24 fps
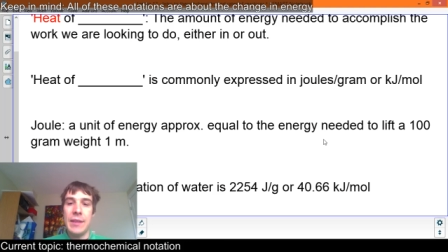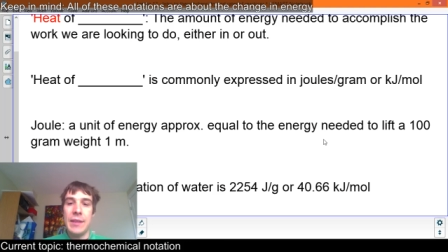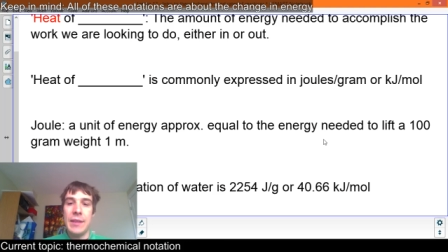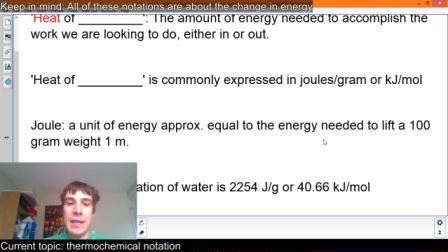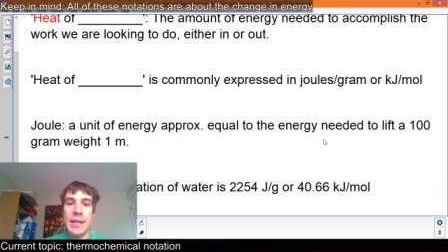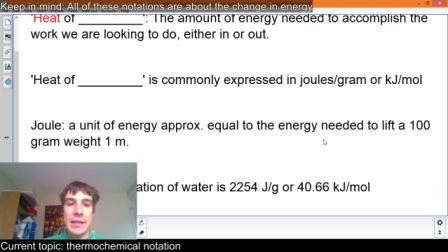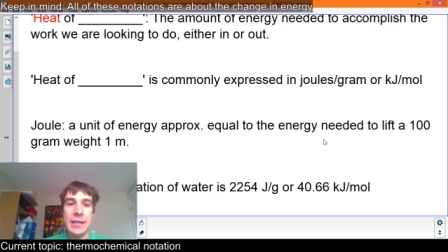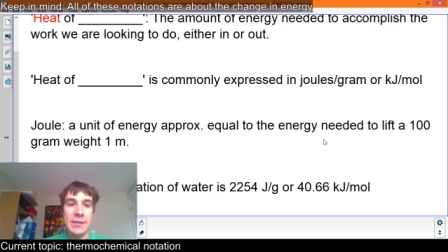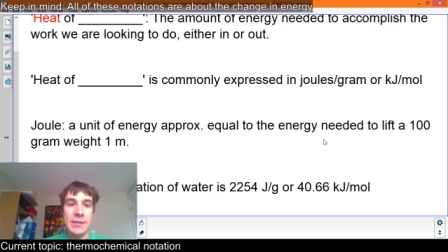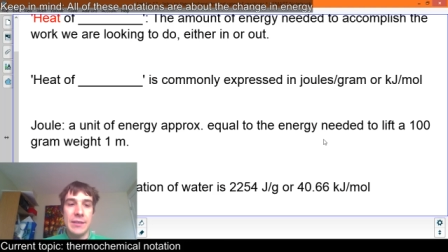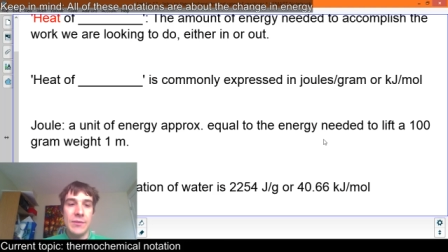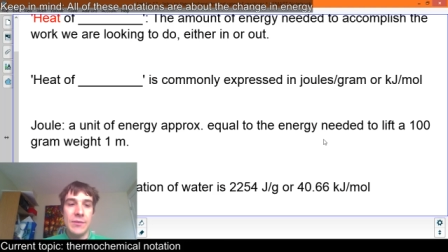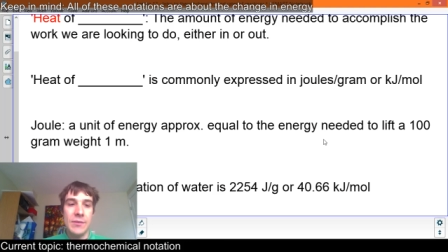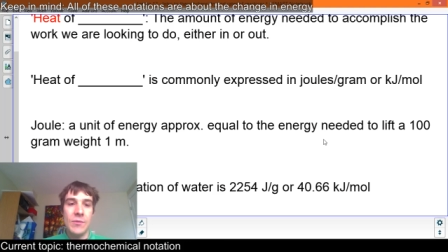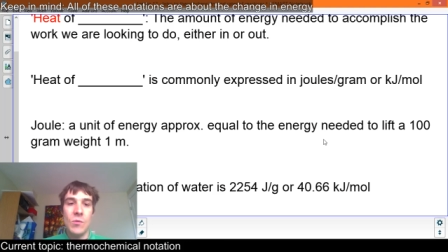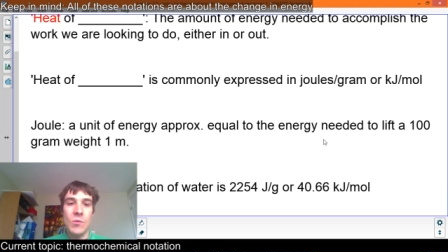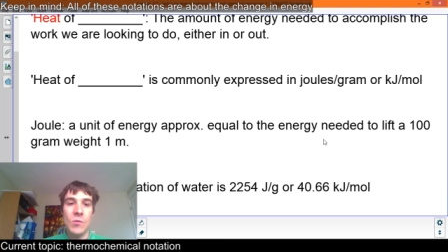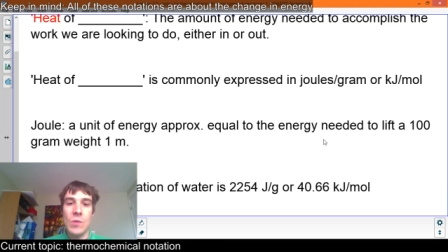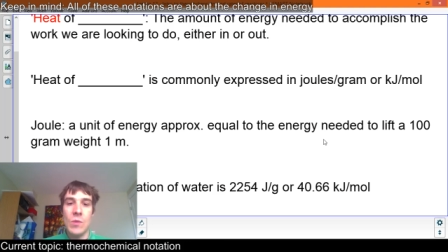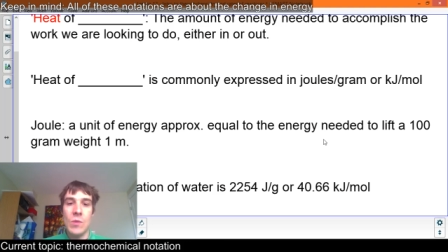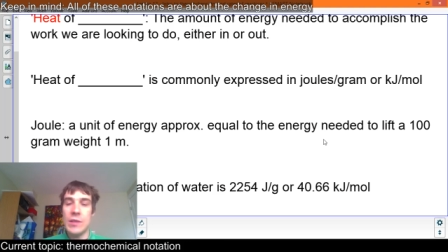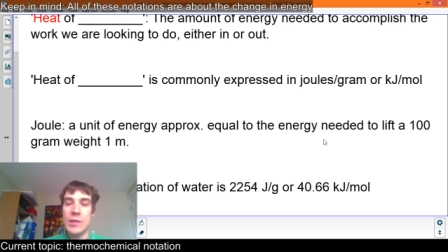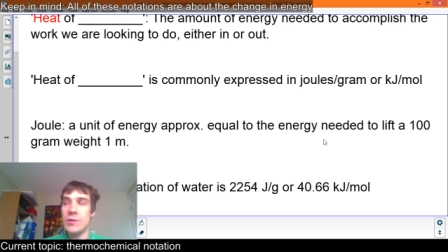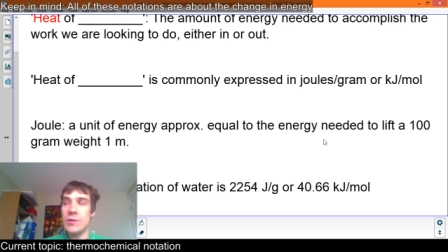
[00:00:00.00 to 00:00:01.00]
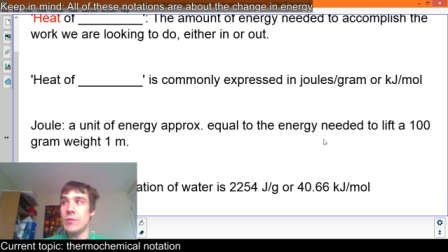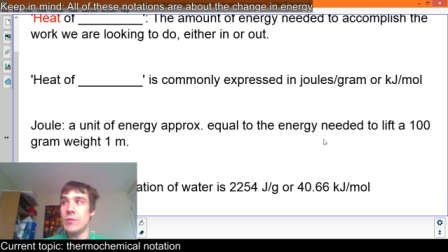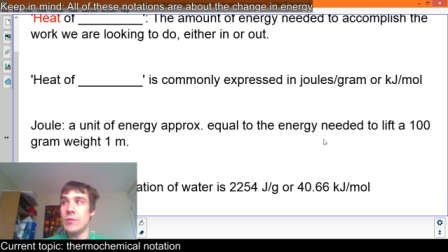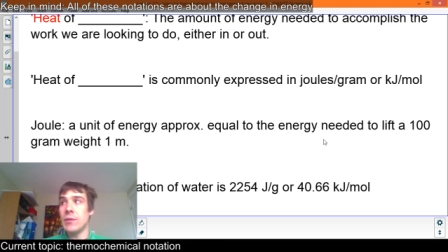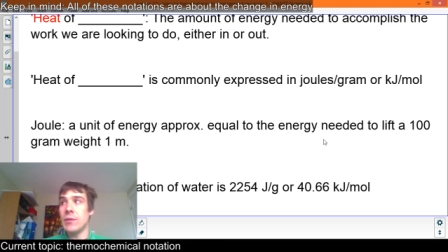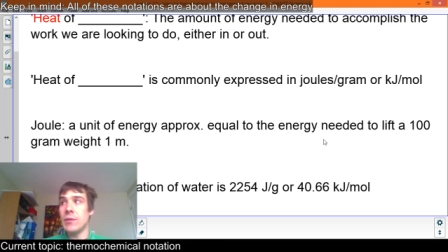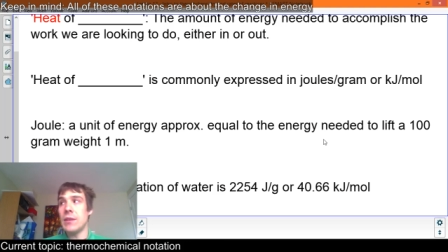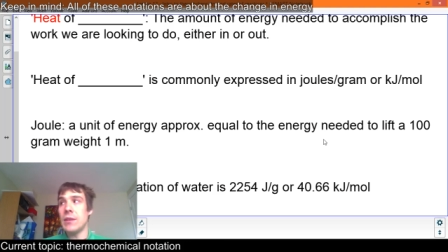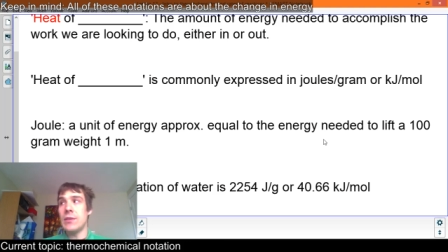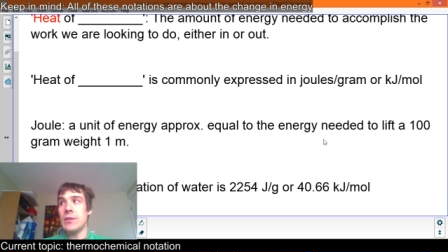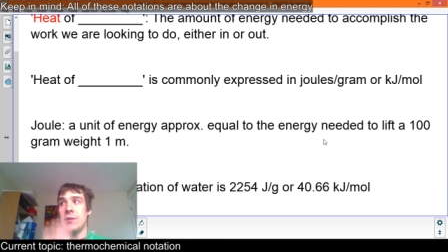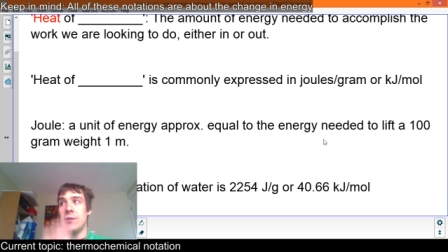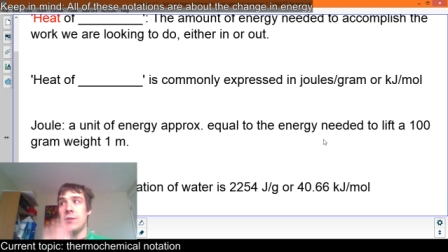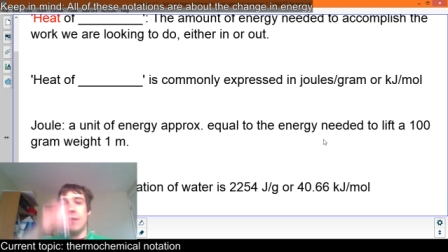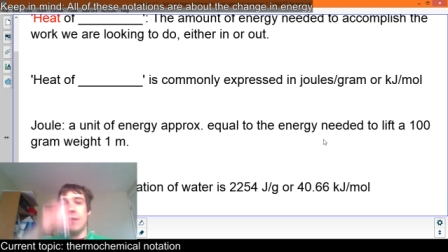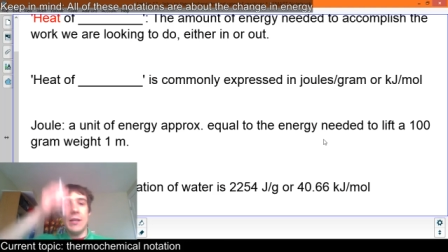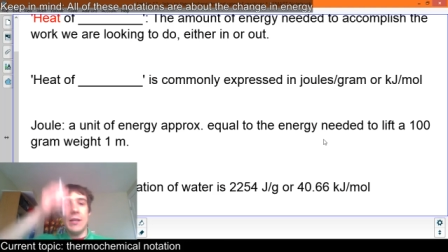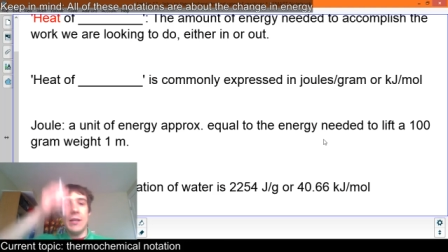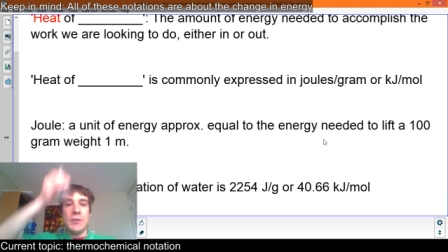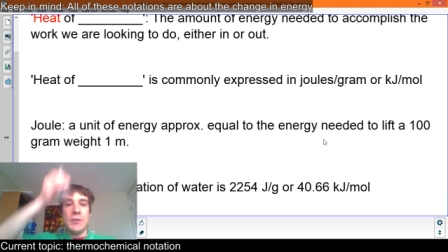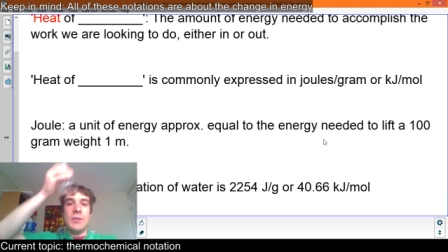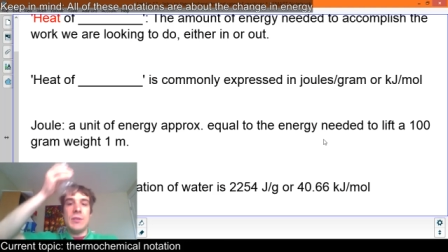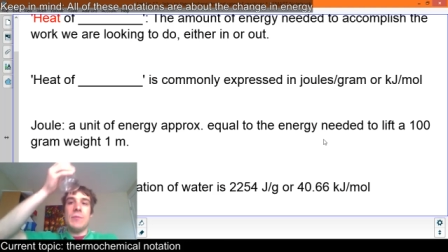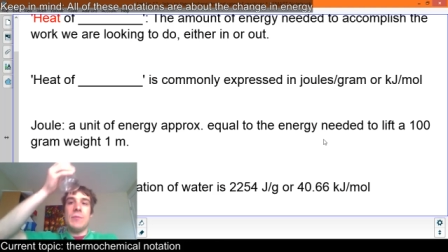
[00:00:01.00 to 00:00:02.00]
That's 1 joule. Also the
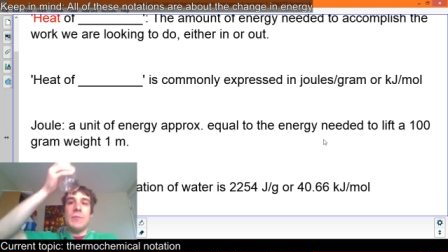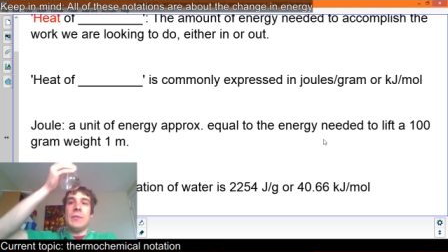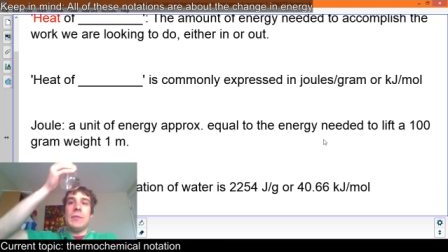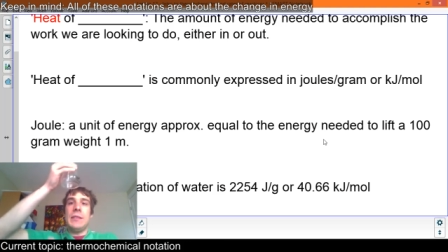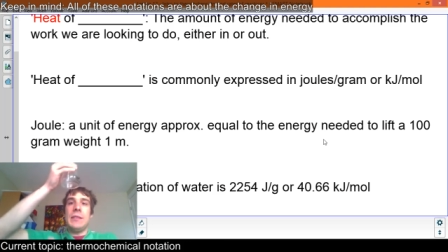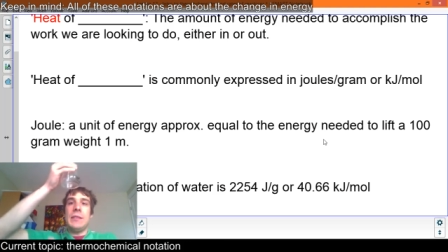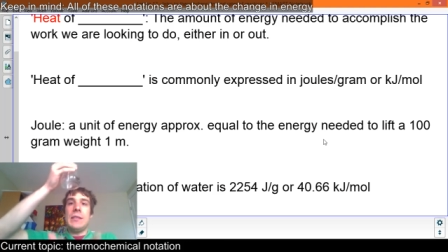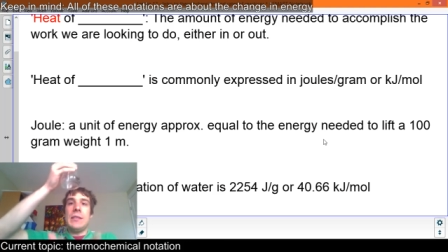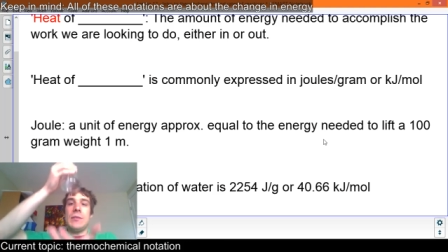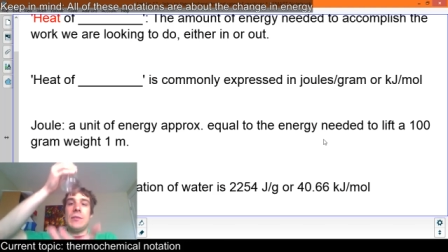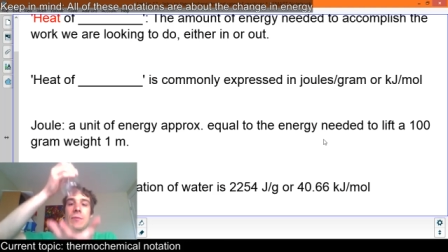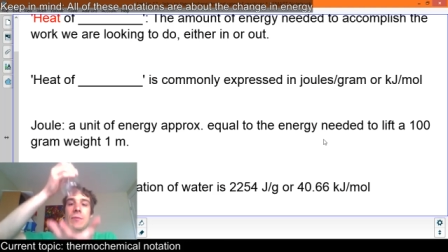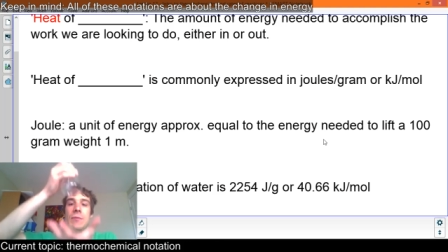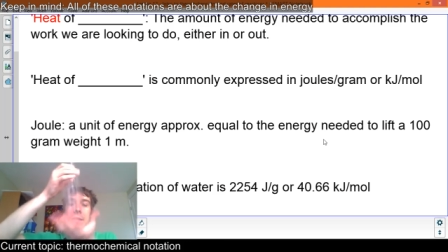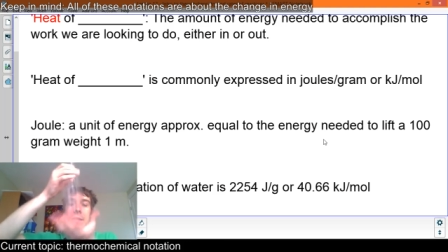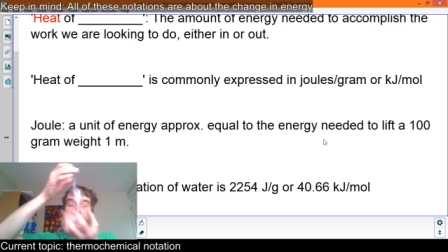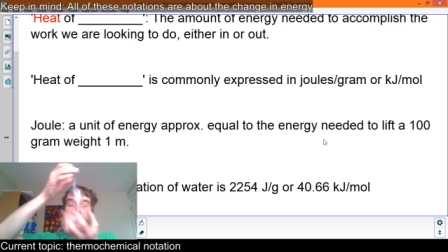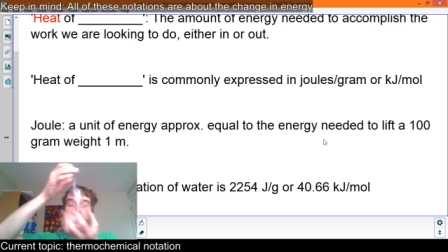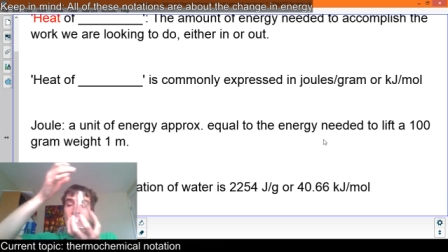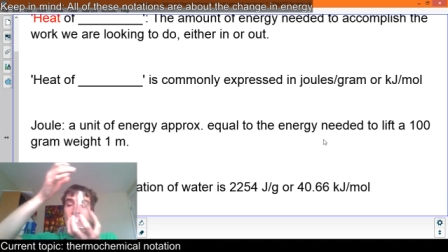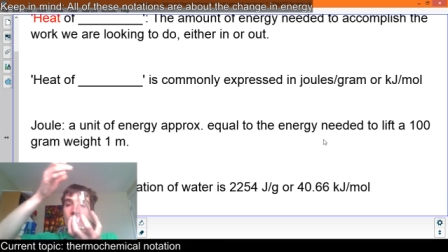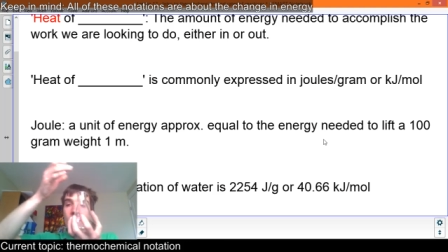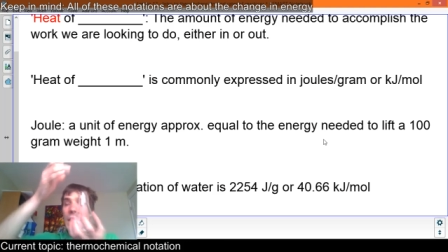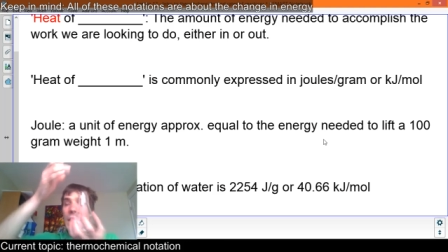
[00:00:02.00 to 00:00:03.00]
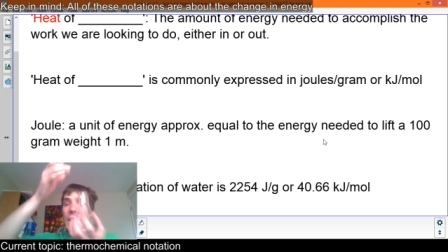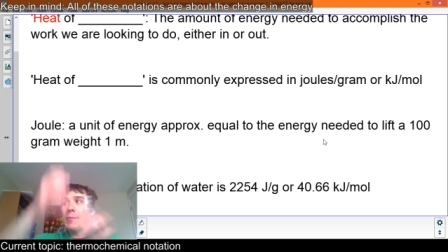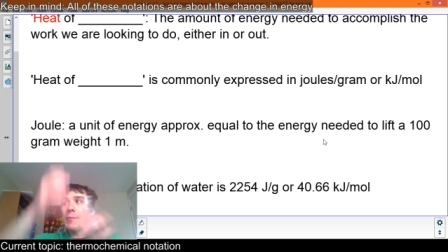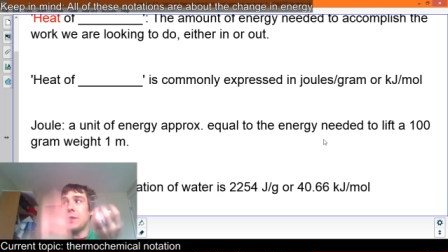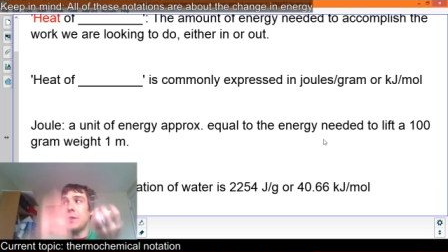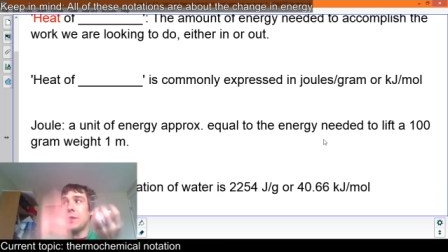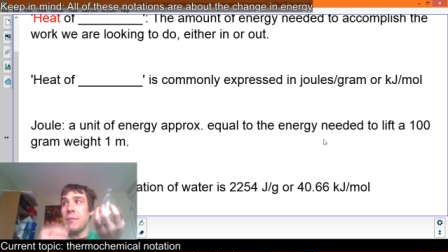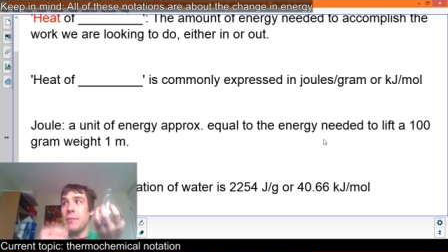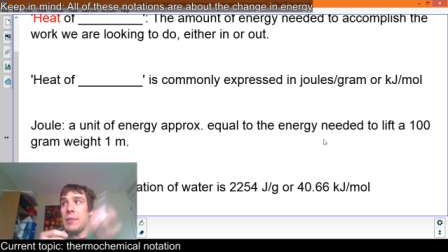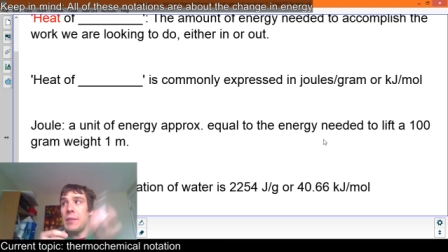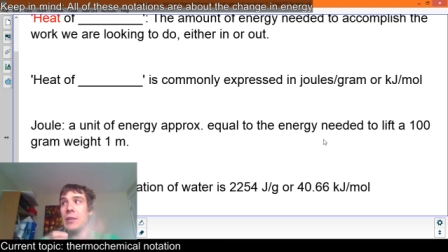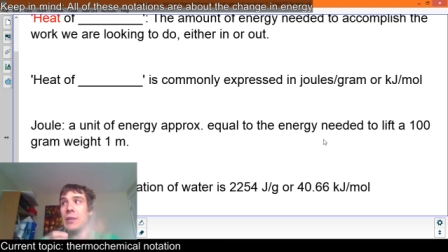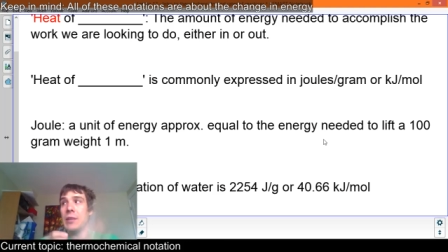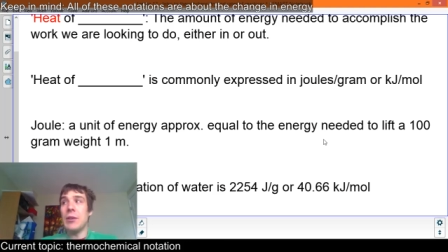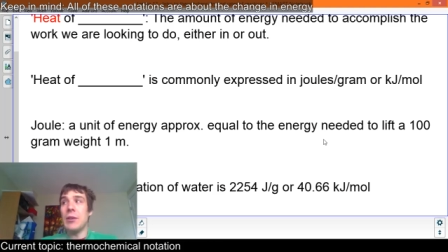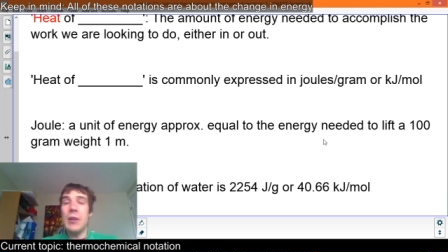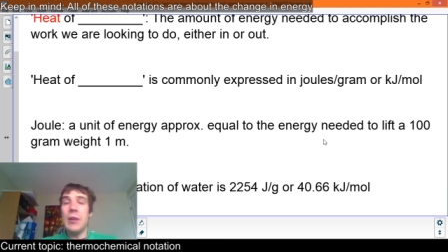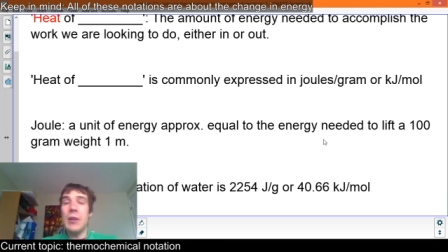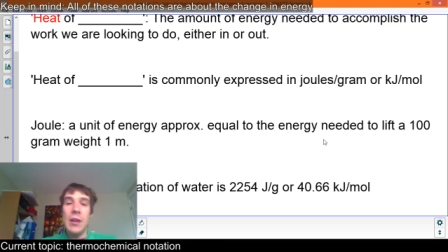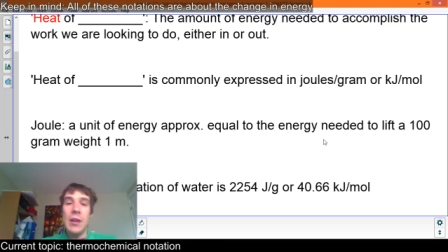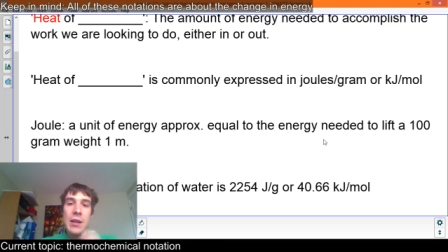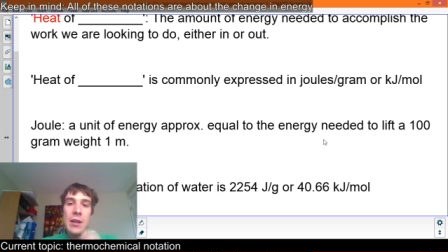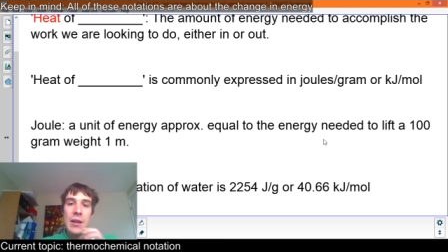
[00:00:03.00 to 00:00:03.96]
energy released when it drops a meter,